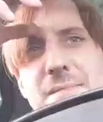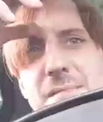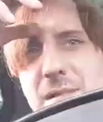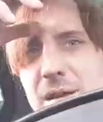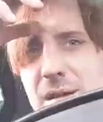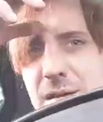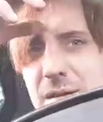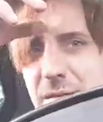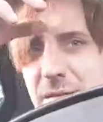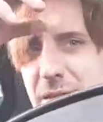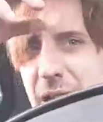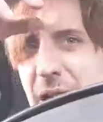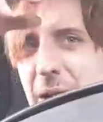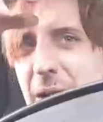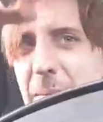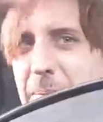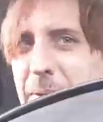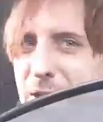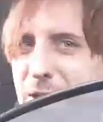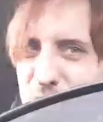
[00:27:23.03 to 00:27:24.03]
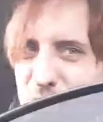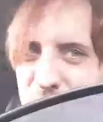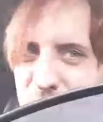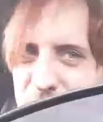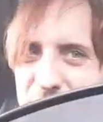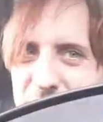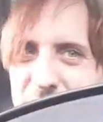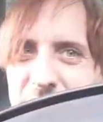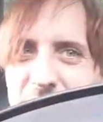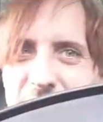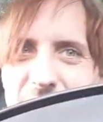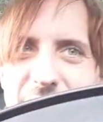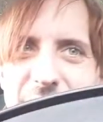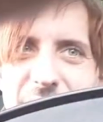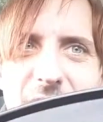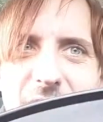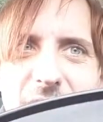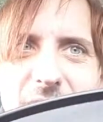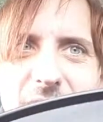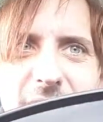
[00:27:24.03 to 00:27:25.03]
taking their evidence.
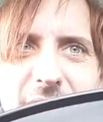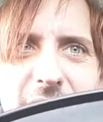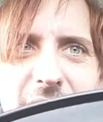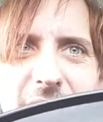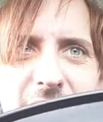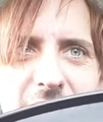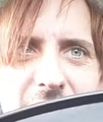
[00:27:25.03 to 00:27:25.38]
That'd be